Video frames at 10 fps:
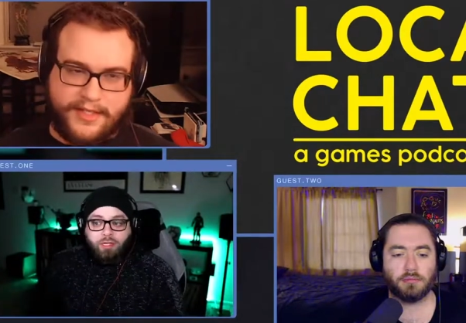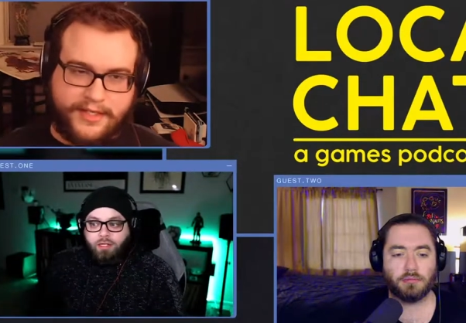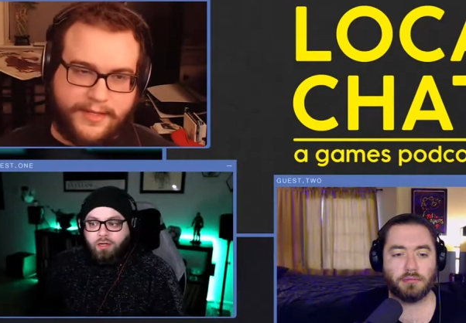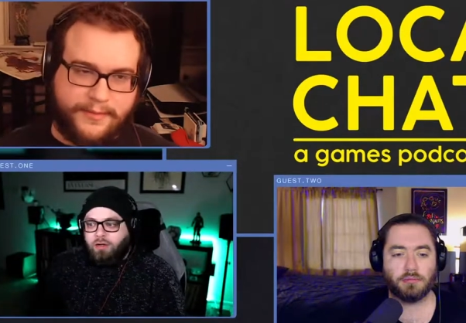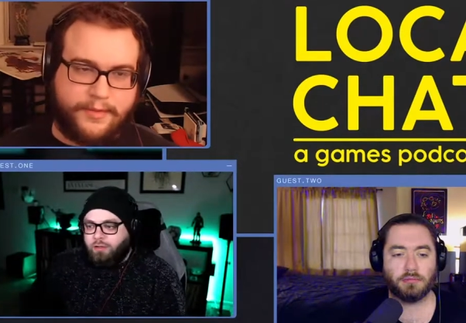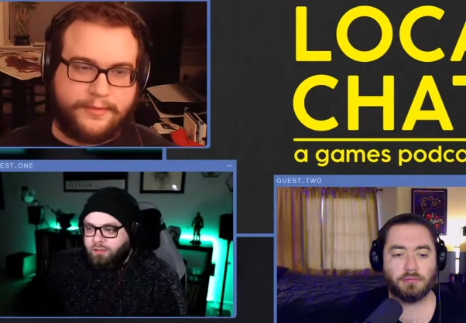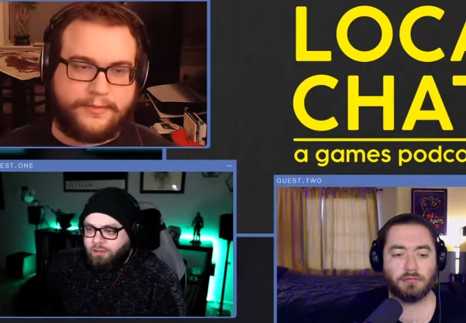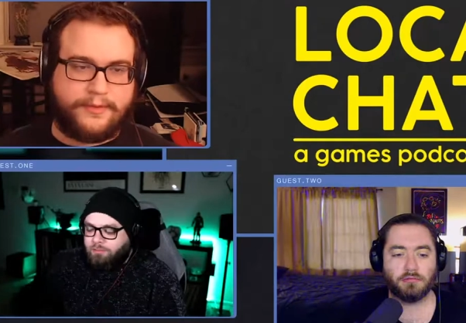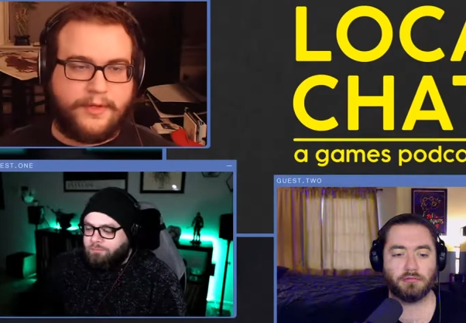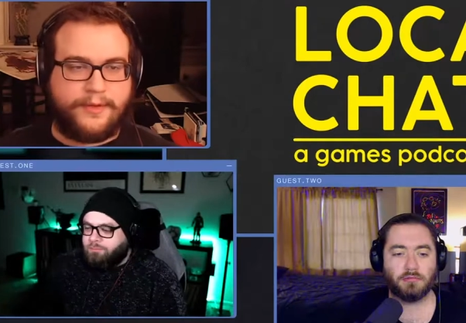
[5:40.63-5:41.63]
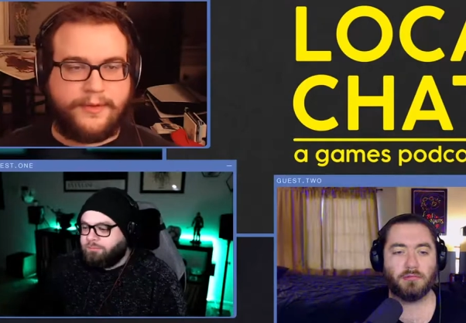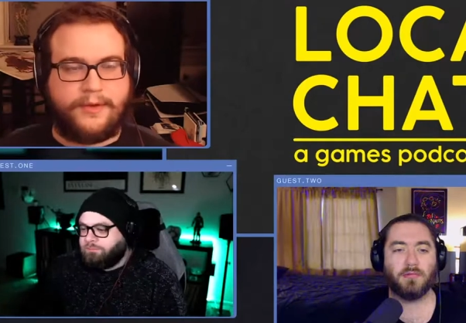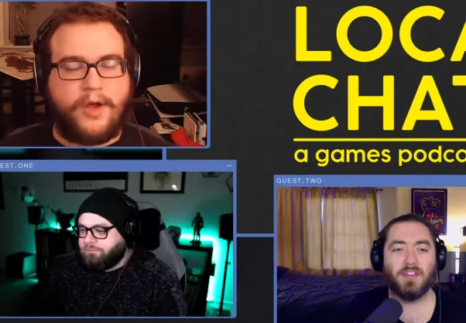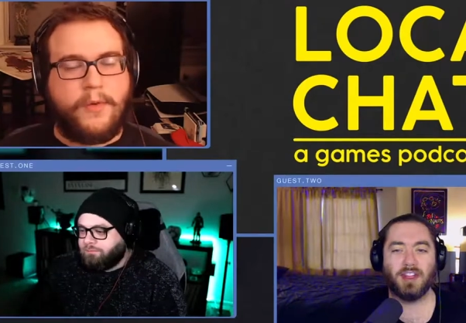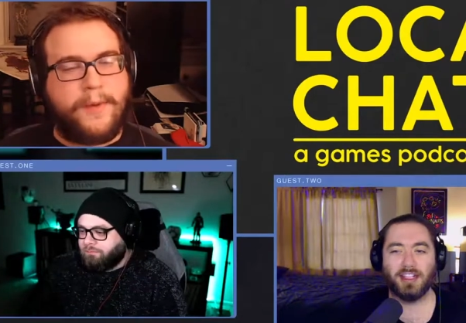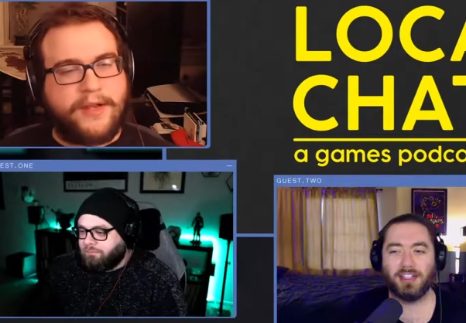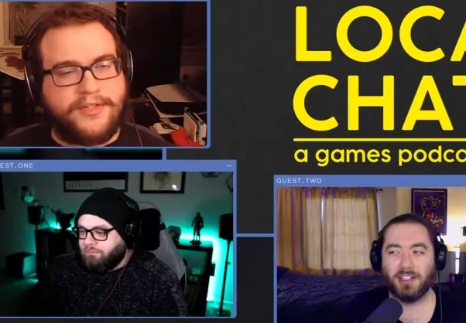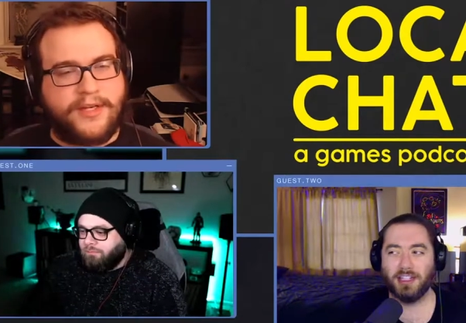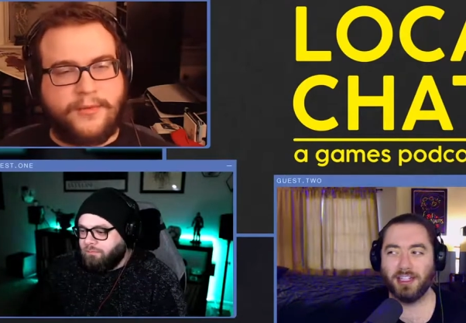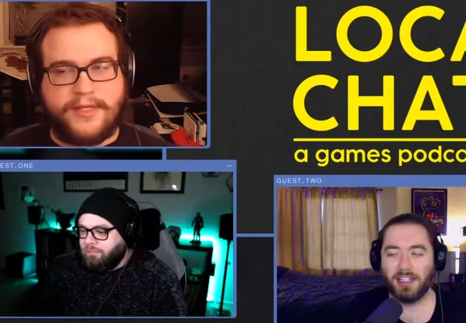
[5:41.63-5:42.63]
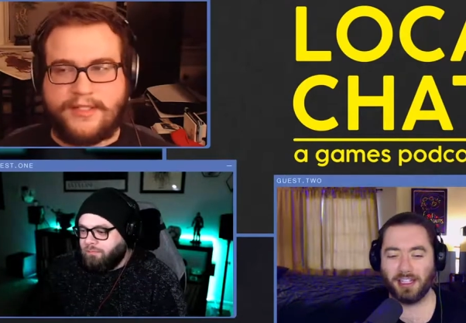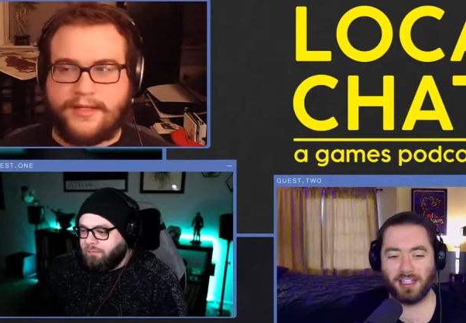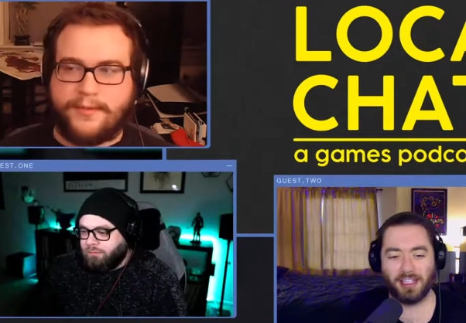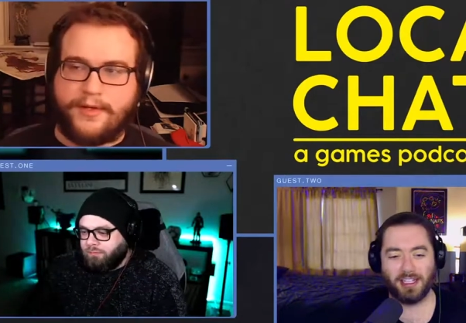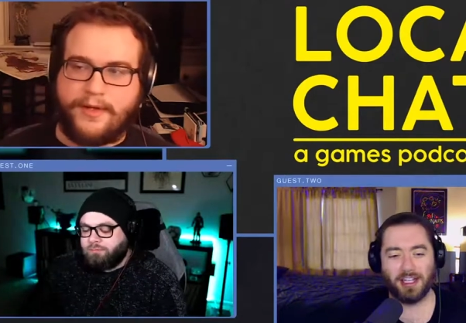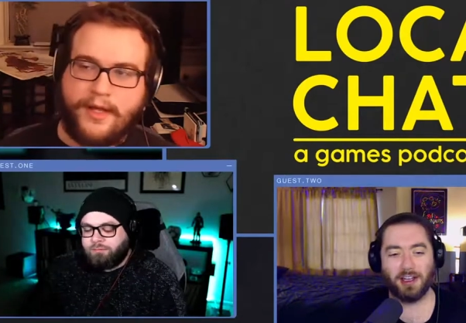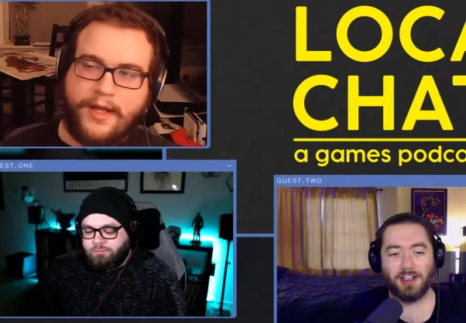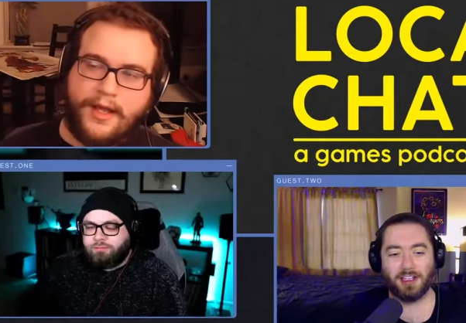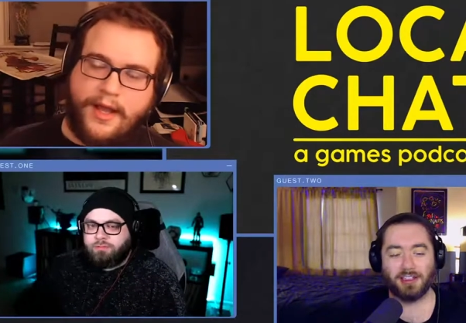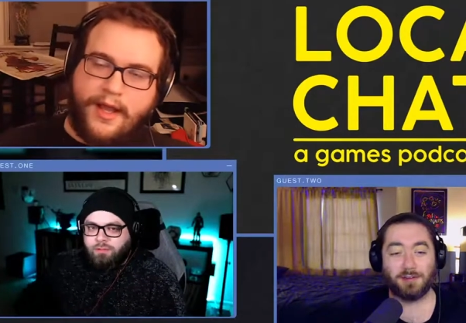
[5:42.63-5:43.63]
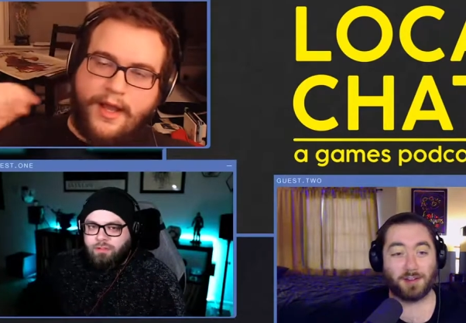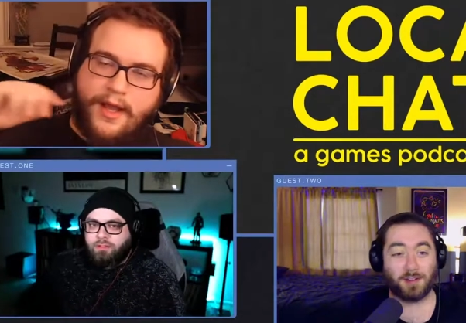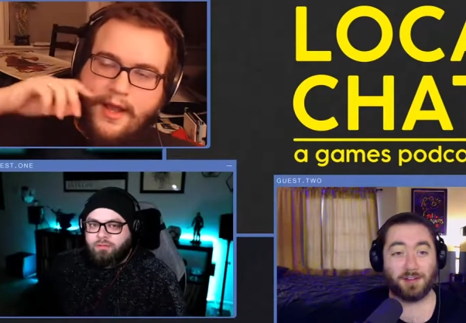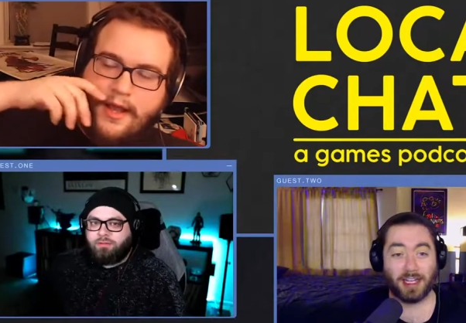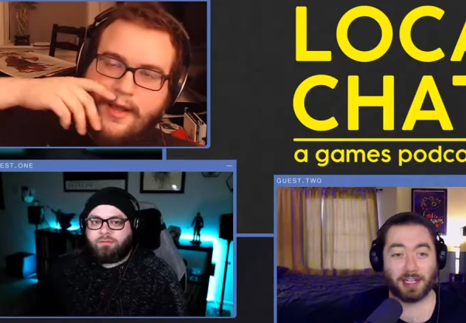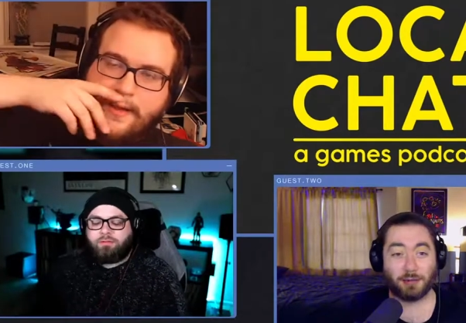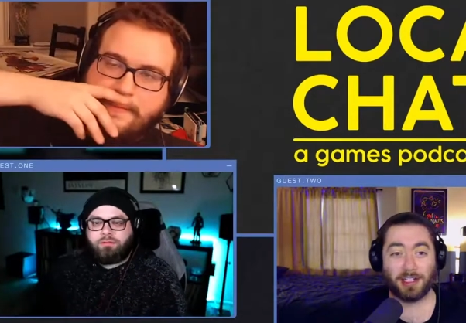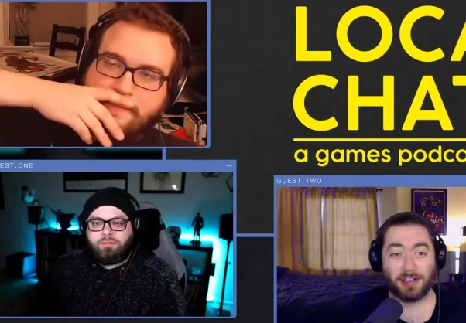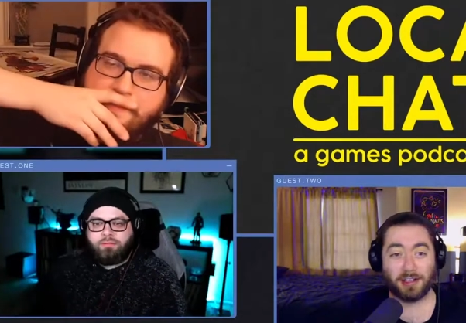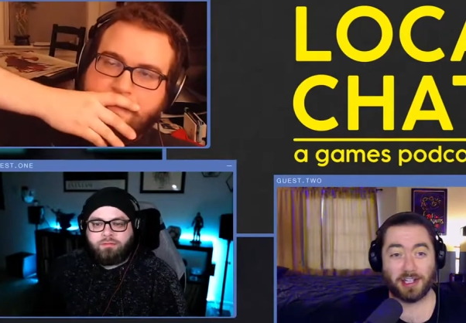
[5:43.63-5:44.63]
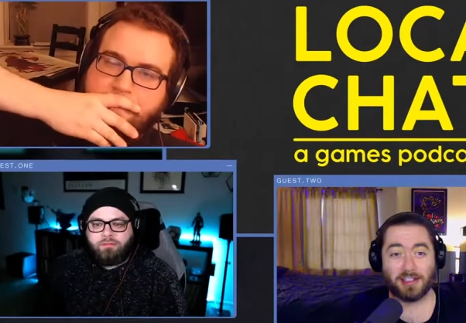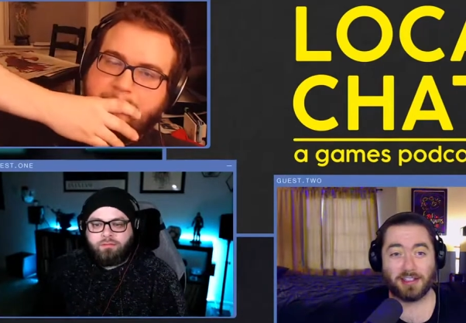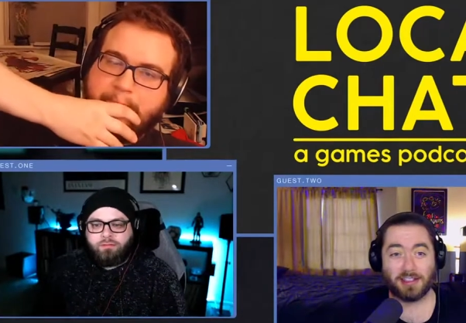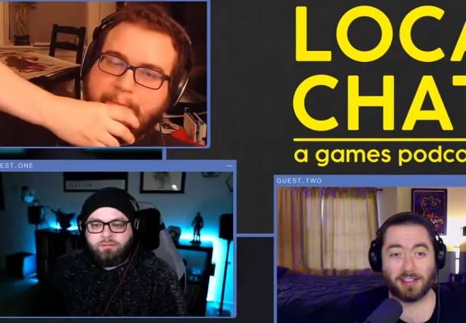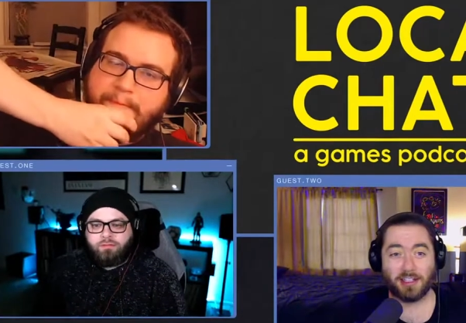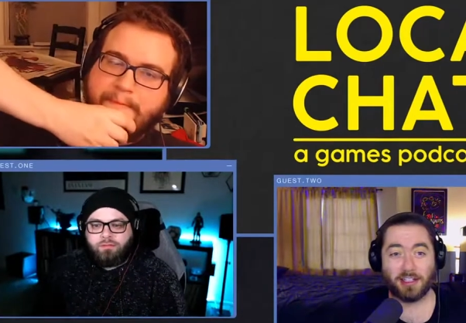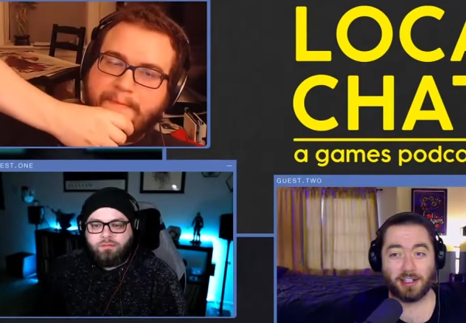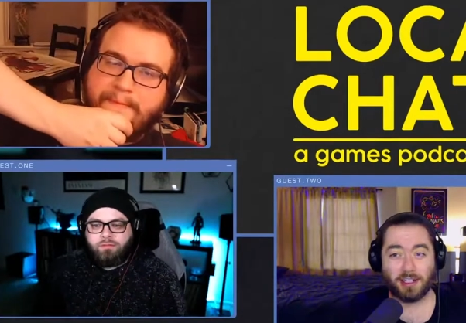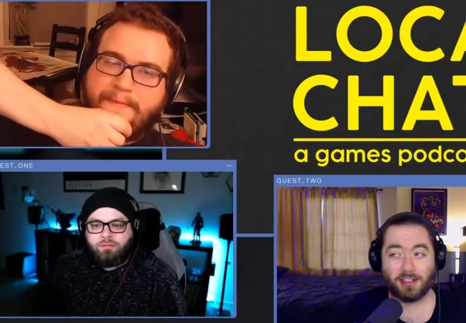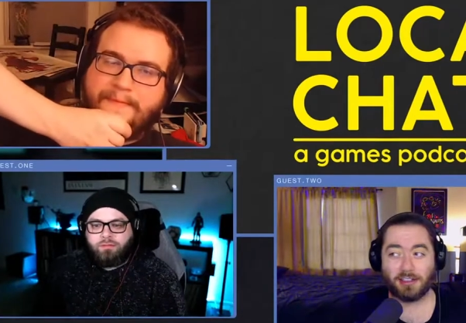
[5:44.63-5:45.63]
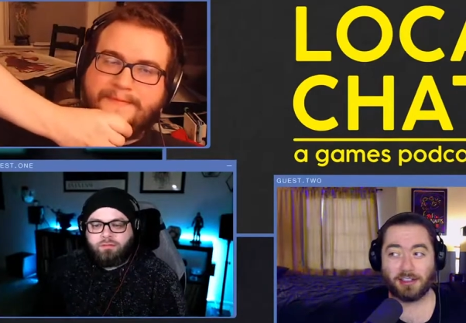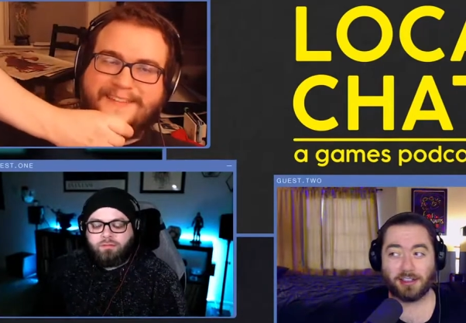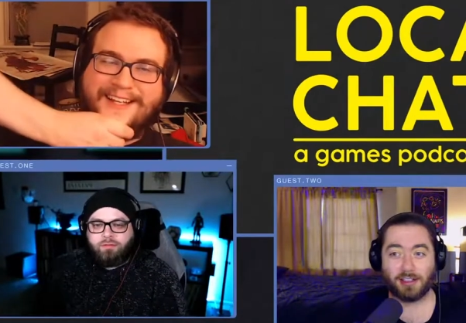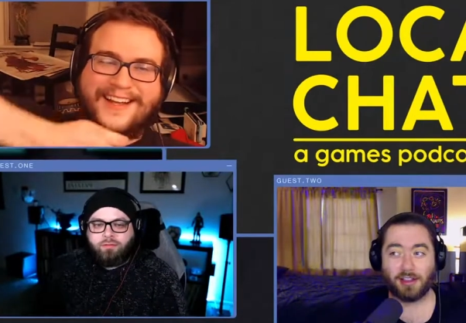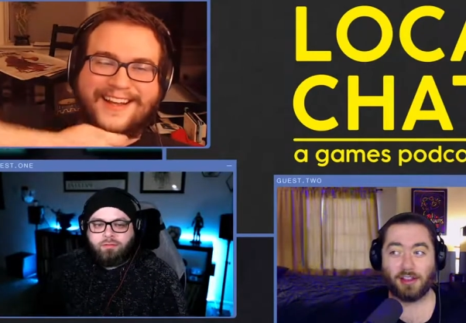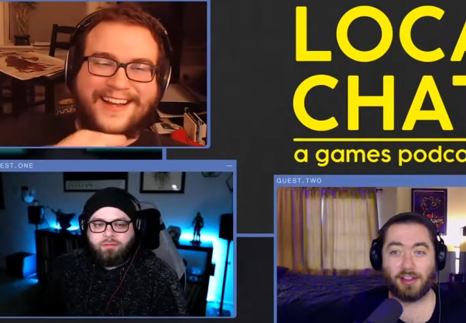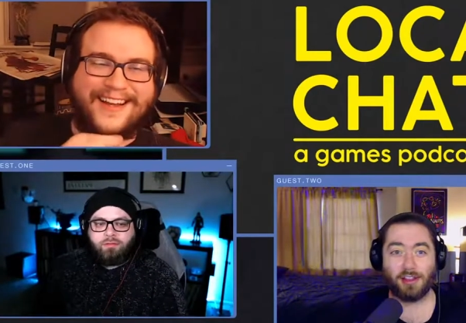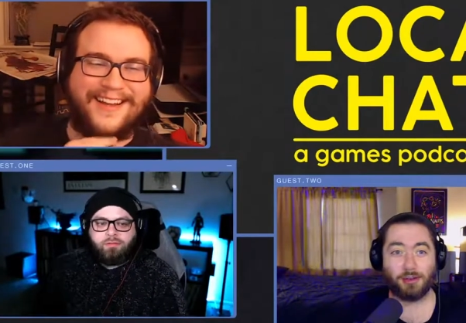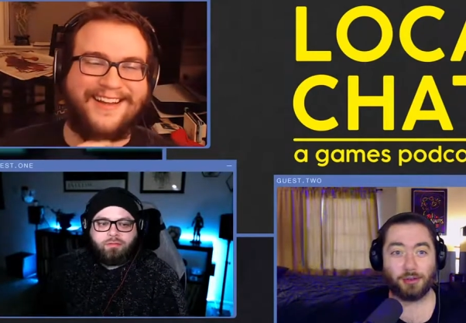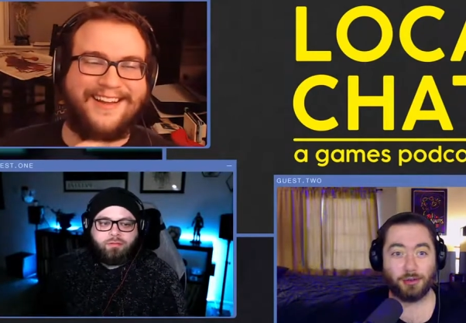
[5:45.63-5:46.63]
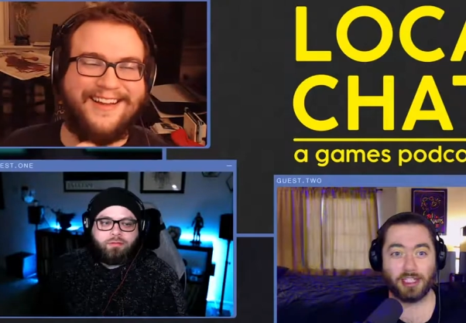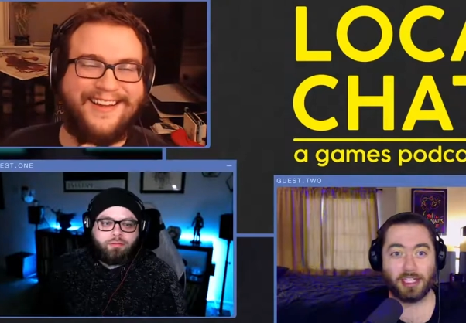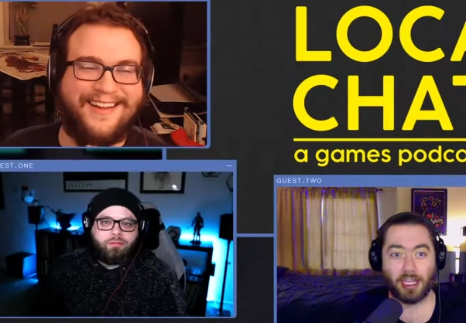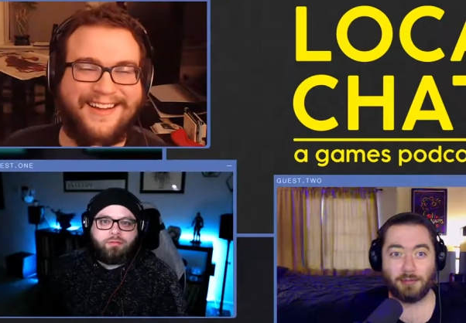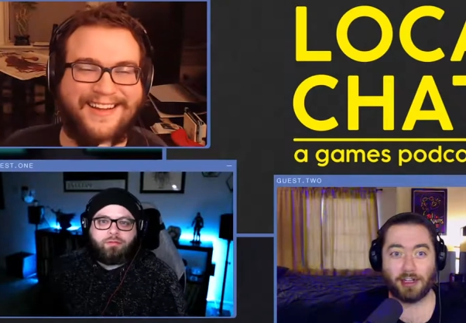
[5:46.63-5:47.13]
Speaker 1: King Kong, yeah. Oh, Bioshock was a demo.
Speaker 2: Fun fact: Peter Jackson's King Kong, the only